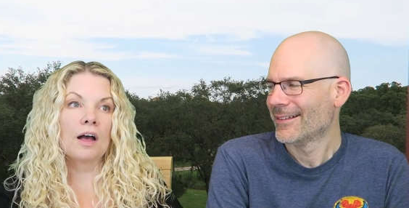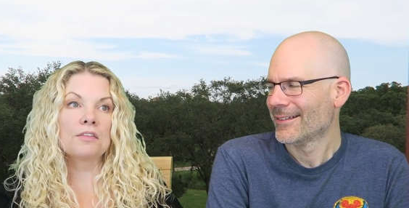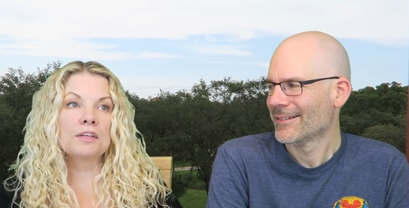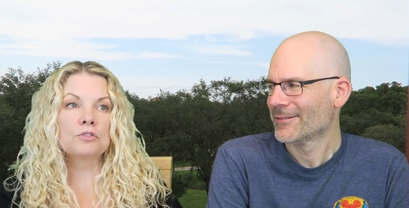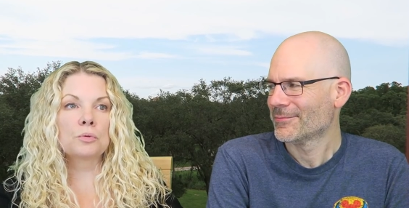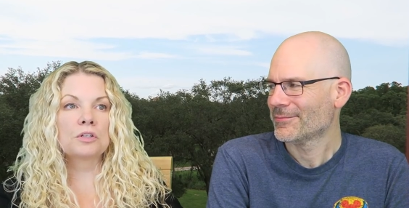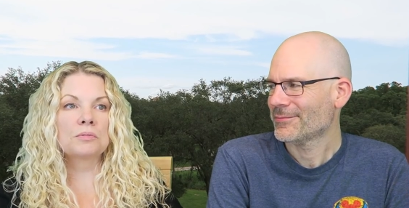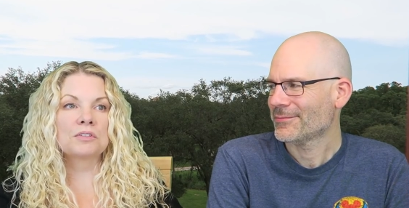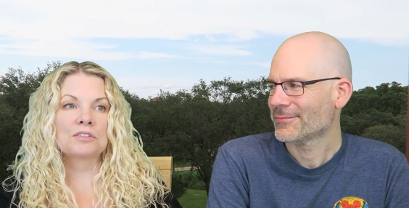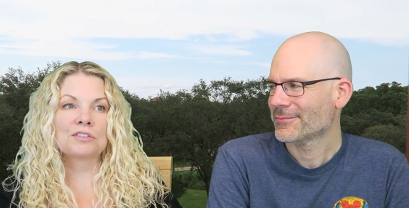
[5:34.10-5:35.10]
Speaker 1: I think 20
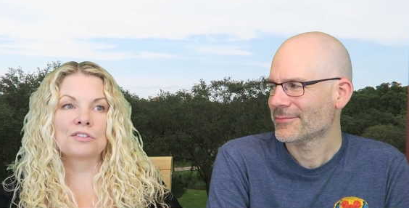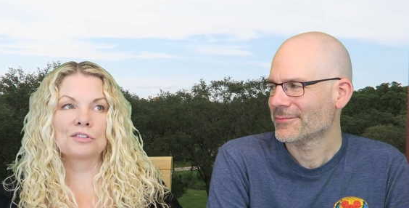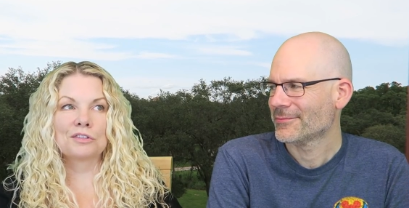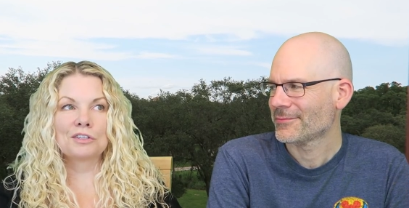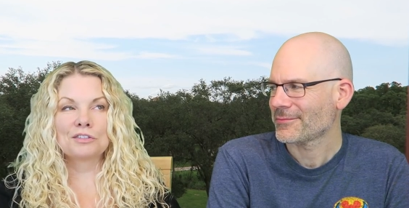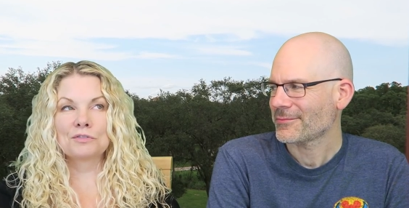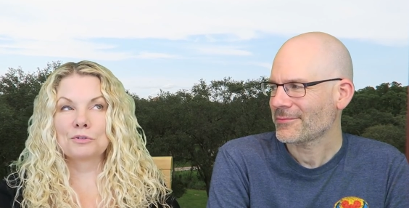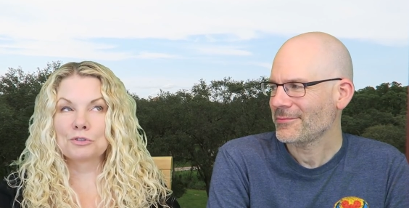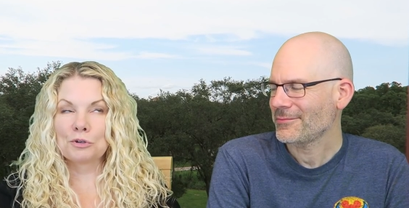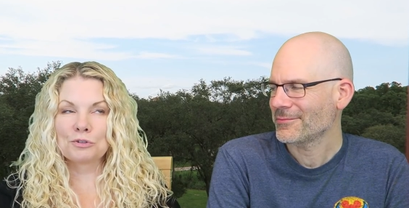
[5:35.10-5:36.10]
minutes is if
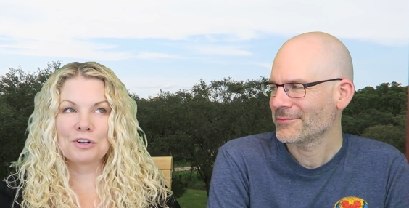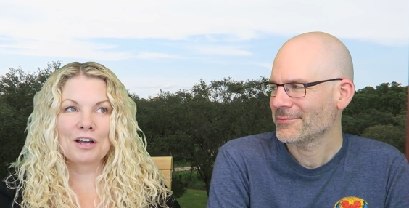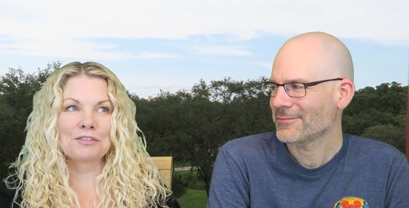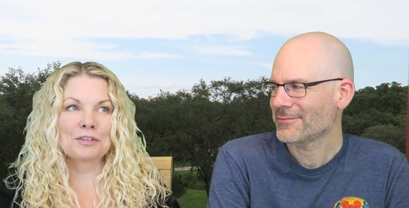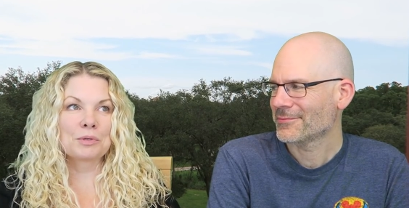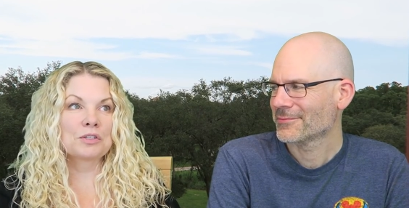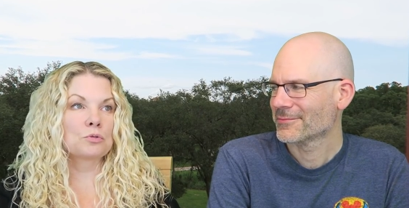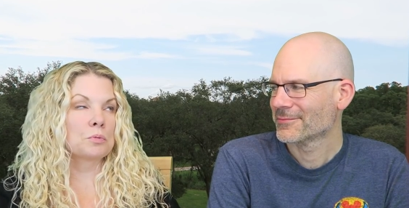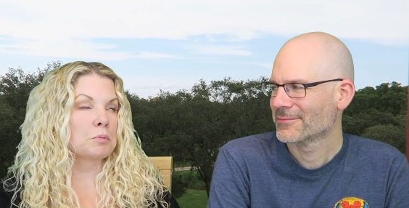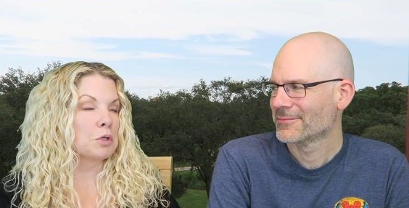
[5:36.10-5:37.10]
there's no traffic,
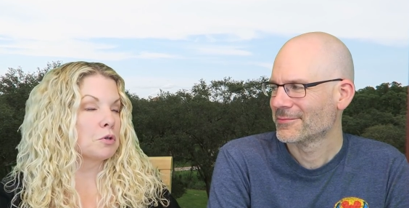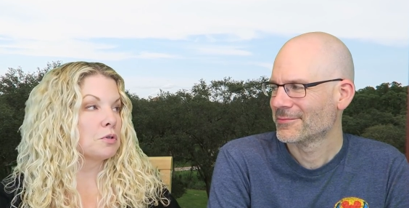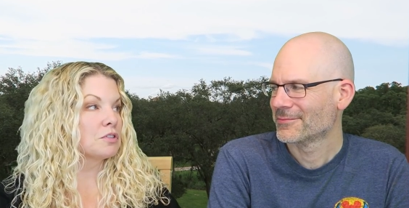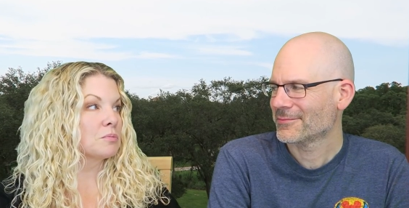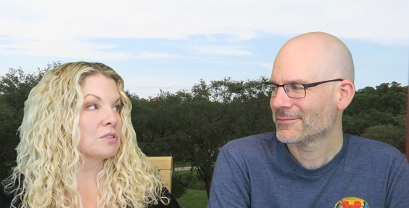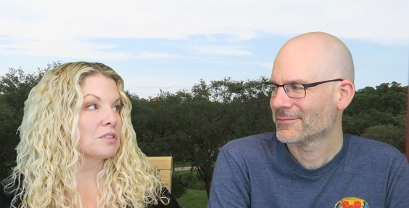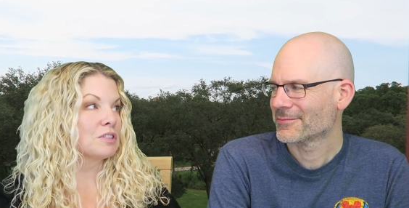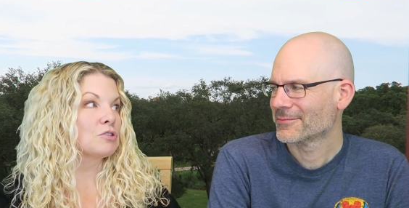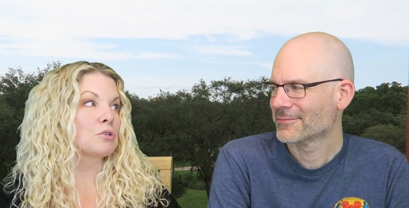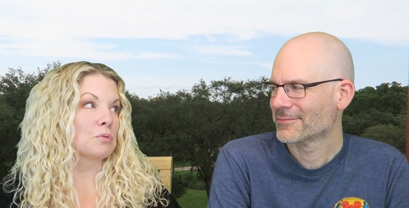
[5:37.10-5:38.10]
because remember at Christmas
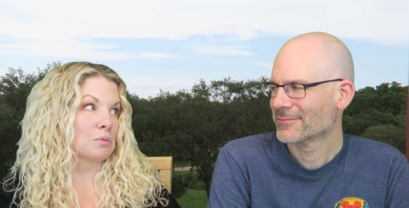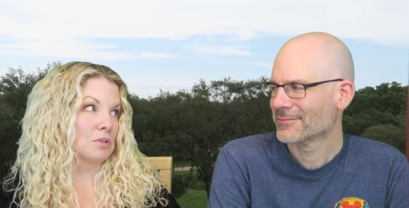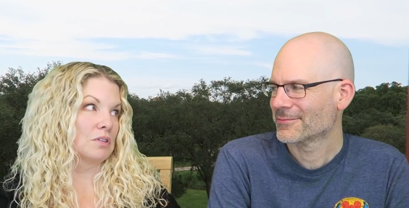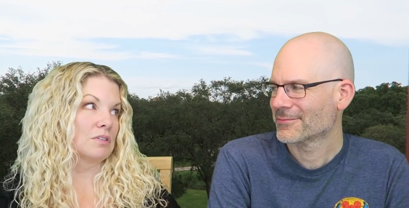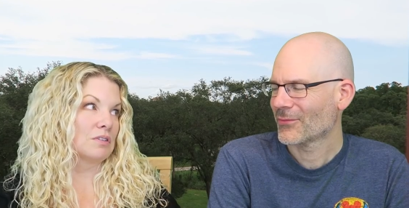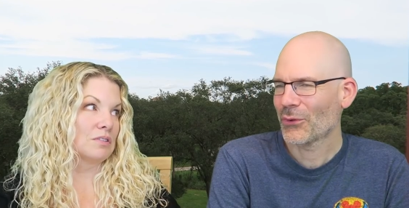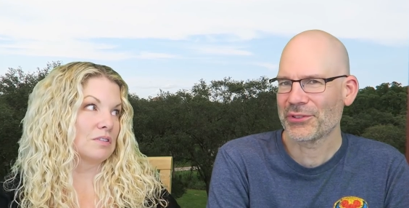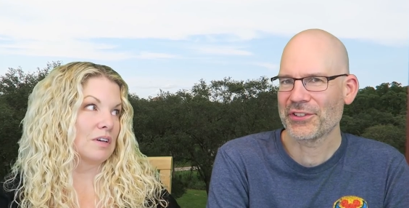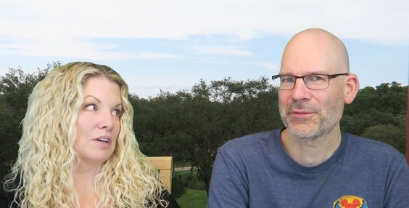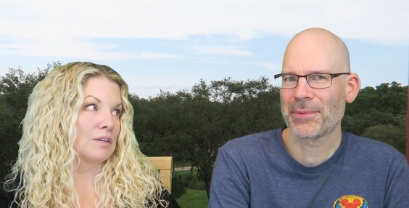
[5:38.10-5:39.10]
it took a really long
Speaker 2: time.
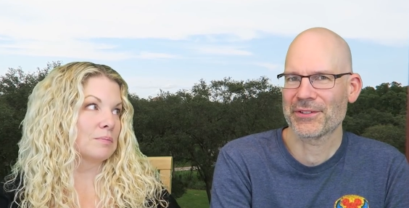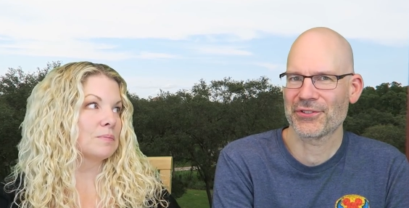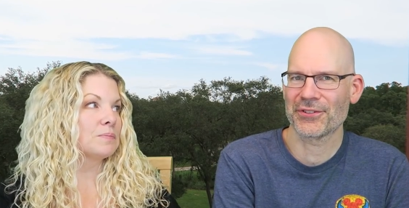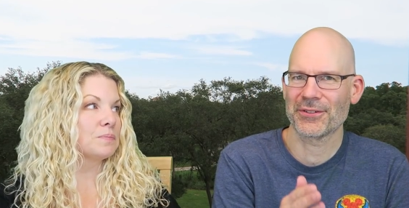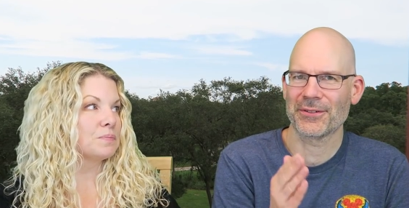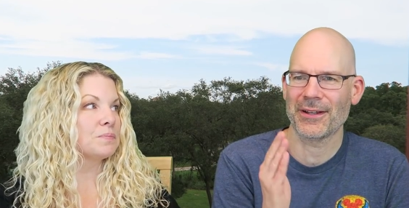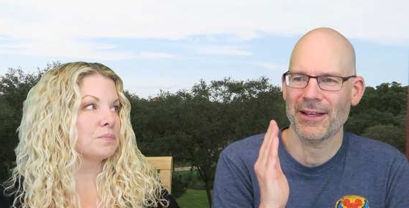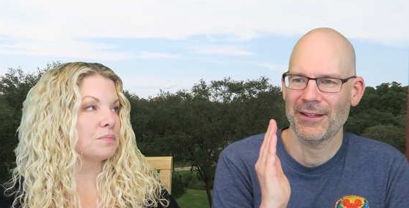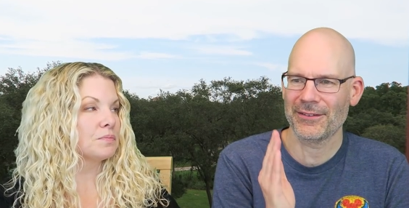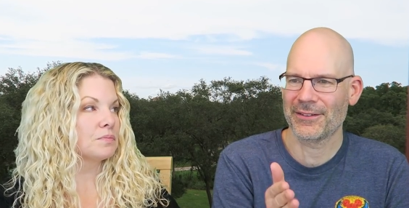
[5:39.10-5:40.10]
Well, just picture
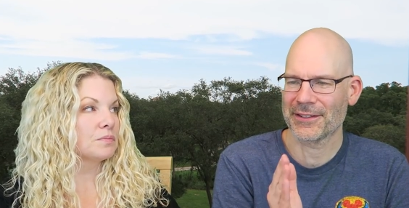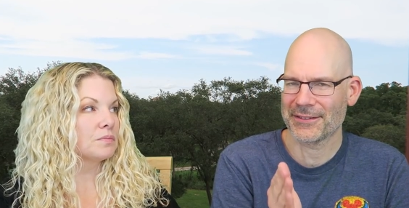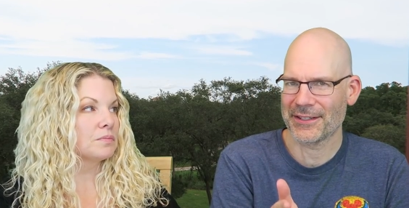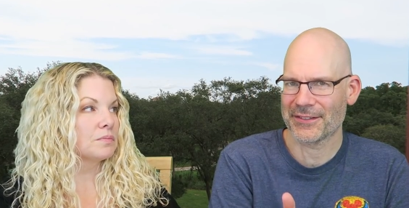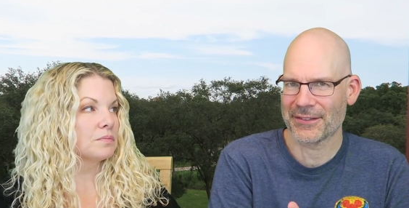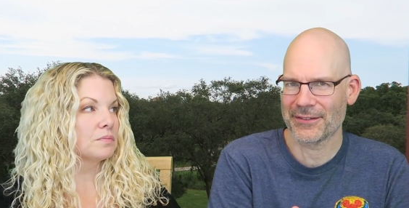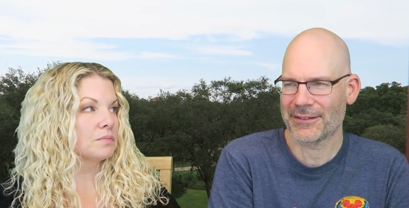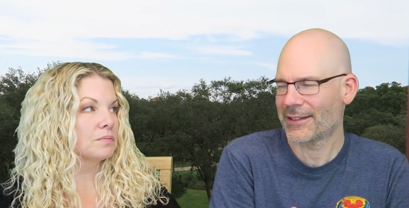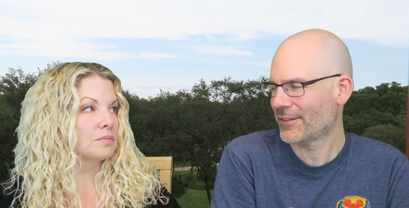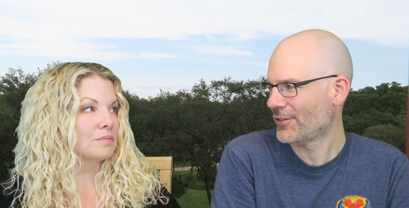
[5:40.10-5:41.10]
how long it takes to
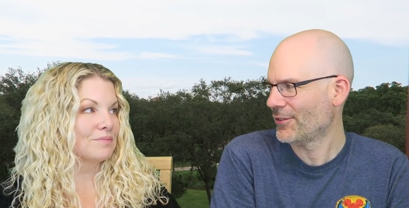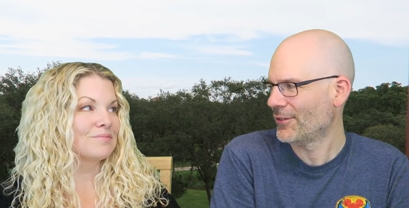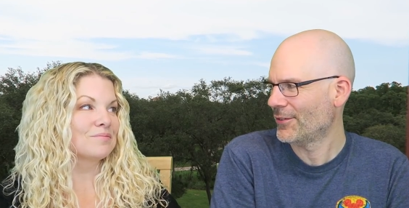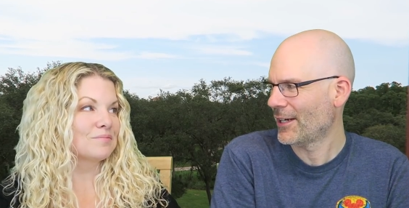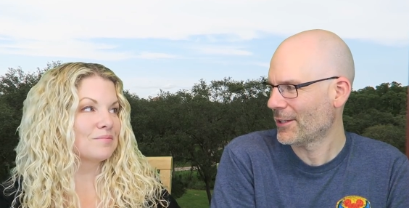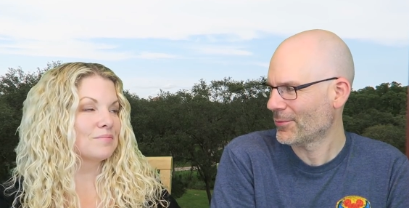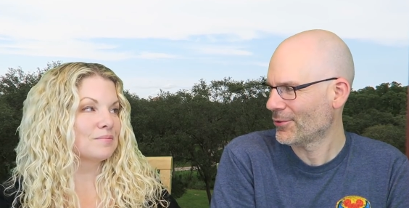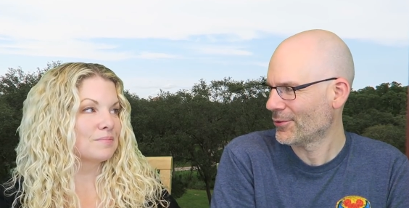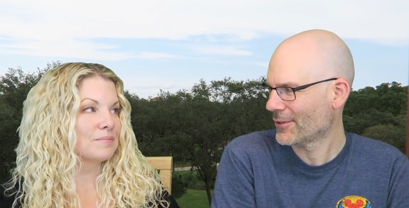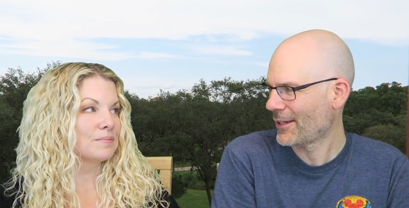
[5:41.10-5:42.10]
get to
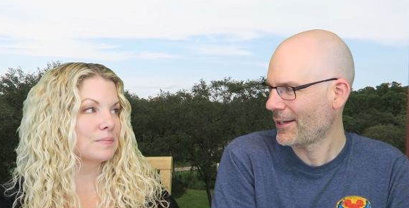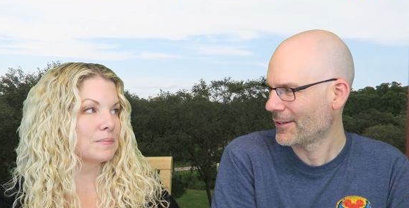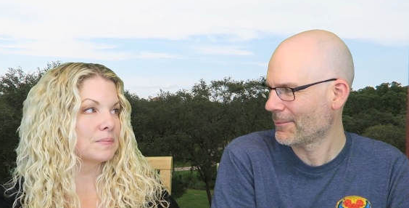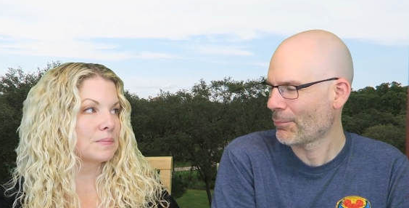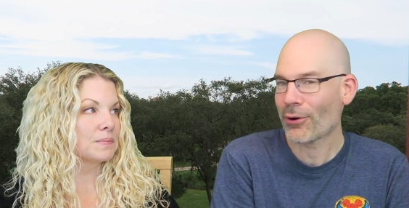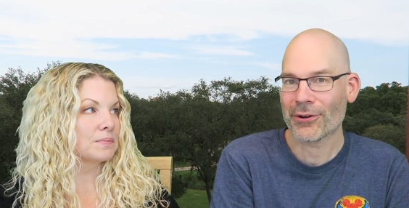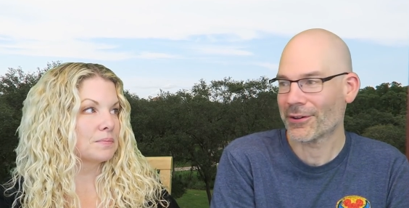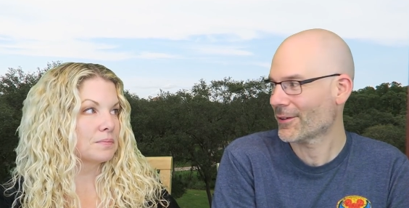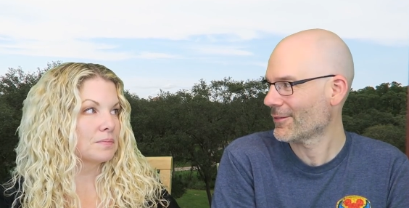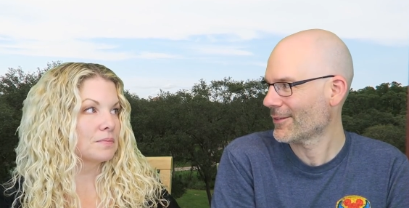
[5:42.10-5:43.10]
Animal Kingdom
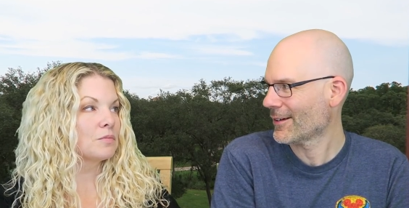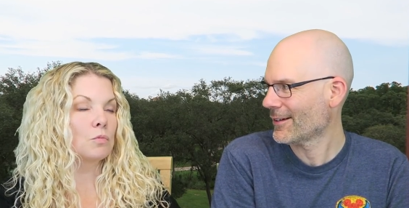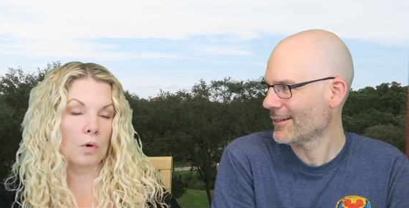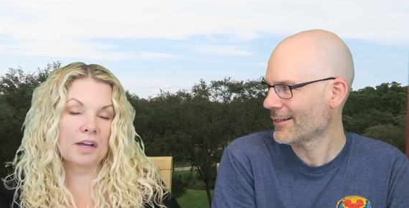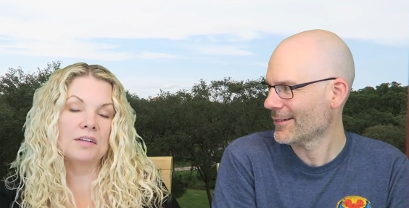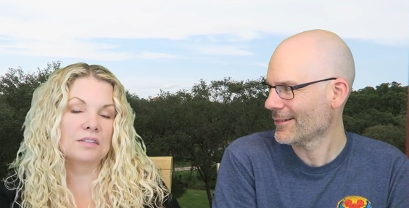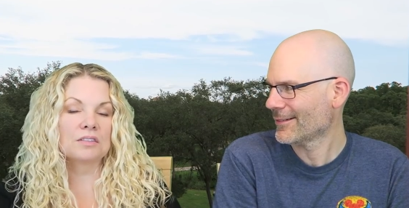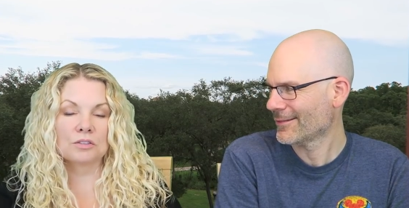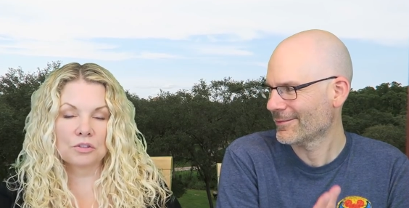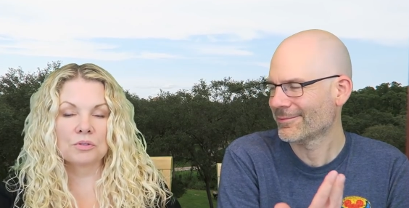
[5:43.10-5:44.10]
Park, right?
Speaker 1: Right, and
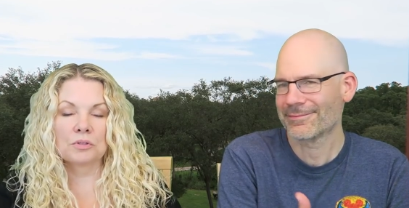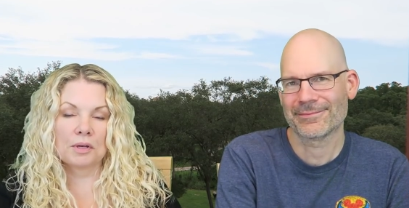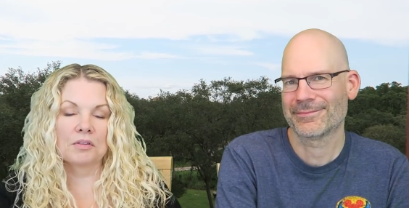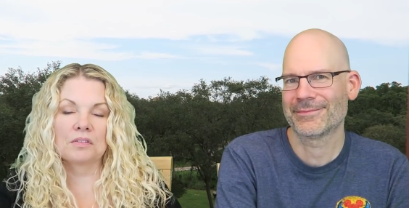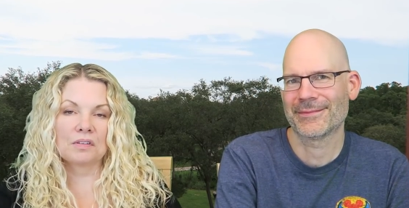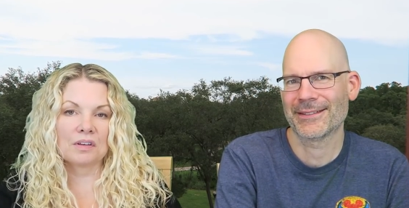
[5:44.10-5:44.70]
it's about the